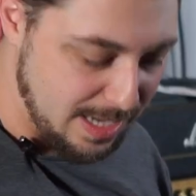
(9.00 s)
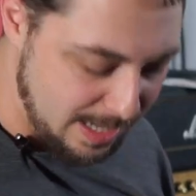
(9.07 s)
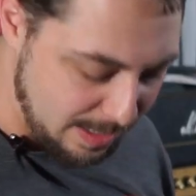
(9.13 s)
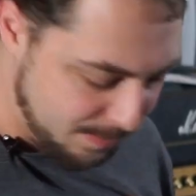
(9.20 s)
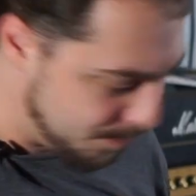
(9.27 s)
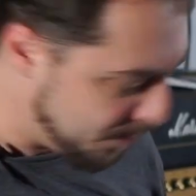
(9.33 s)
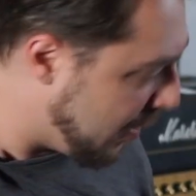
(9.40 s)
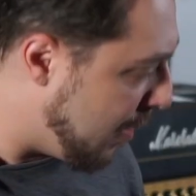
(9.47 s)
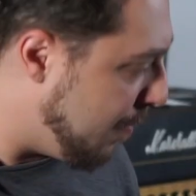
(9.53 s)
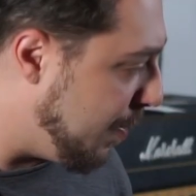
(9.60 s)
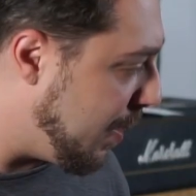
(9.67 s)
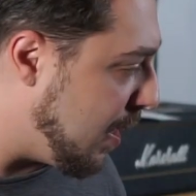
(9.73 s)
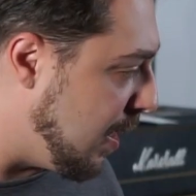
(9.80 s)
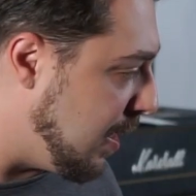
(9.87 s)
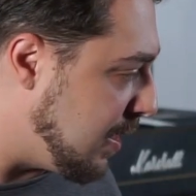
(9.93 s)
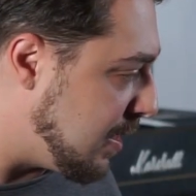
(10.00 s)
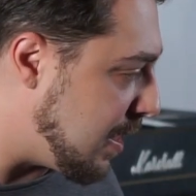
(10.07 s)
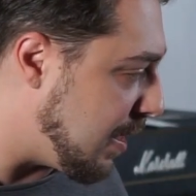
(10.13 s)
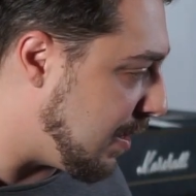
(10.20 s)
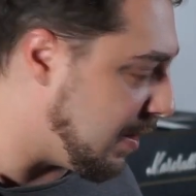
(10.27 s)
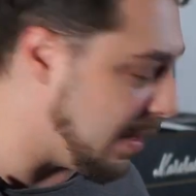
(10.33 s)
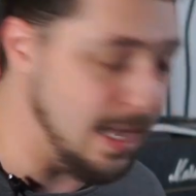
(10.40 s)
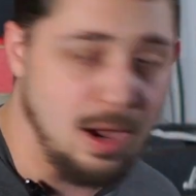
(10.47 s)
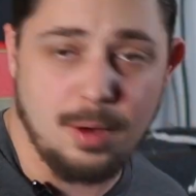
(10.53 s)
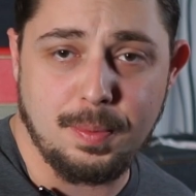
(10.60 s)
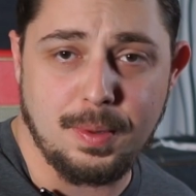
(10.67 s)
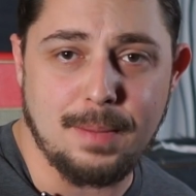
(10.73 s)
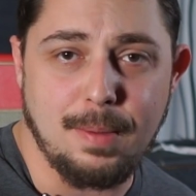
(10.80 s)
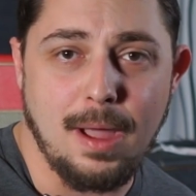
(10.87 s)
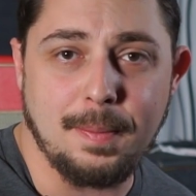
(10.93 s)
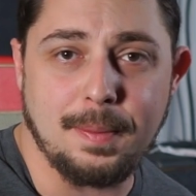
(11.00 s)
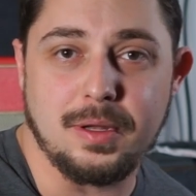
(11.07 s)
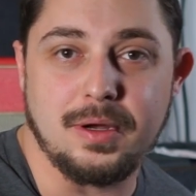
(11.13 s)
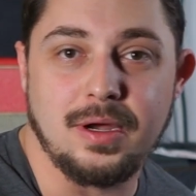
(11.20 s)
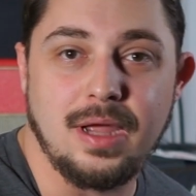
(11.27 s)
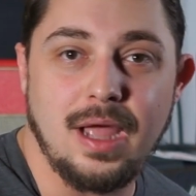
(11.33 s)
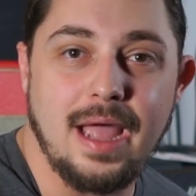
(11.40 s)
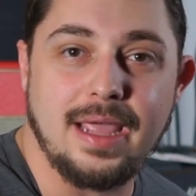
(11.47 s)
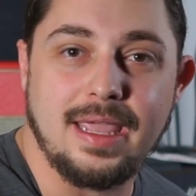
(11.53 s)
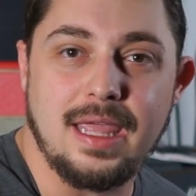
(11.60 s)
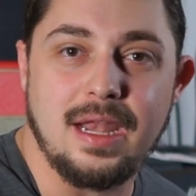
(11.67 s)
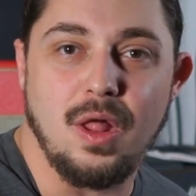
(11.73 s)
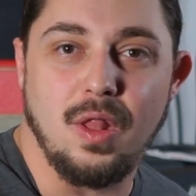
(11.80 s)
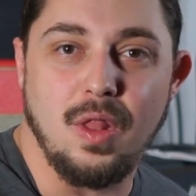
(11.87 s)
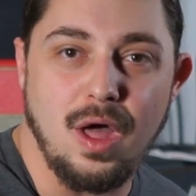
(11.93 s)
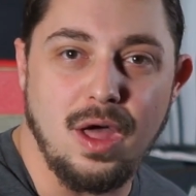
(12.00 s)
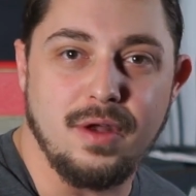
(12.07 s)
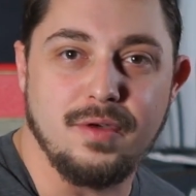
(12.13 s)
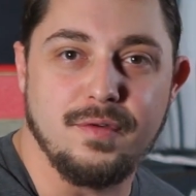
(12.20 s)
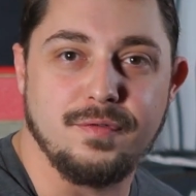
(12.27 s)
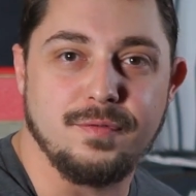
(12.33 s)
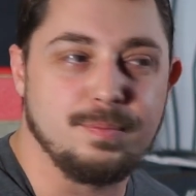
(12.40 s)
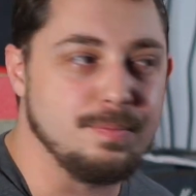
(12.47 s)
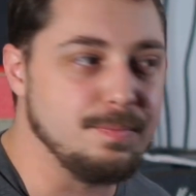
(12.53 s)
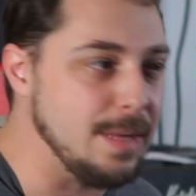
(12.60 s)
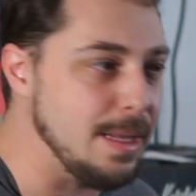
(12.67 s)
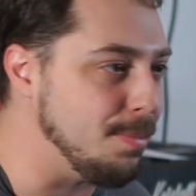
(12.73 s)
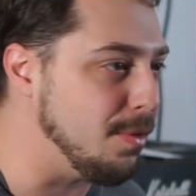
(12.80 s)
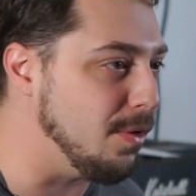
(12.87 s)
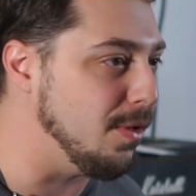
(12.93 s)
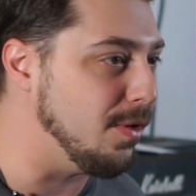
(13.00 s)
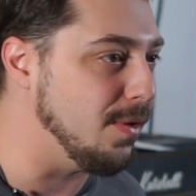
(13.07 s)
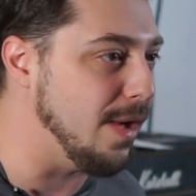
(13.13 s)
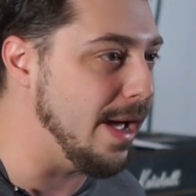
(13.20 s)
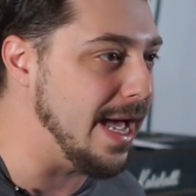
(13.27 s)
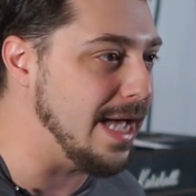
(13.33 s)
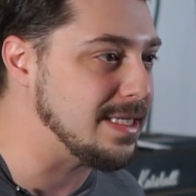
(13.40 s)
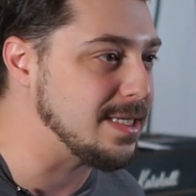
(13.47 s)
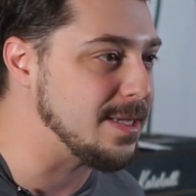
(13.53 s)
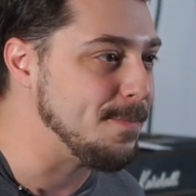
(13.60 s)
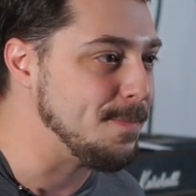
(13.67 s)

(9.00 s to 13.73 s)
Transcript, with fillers: in because they are pretty popular. I get a lot of people who ask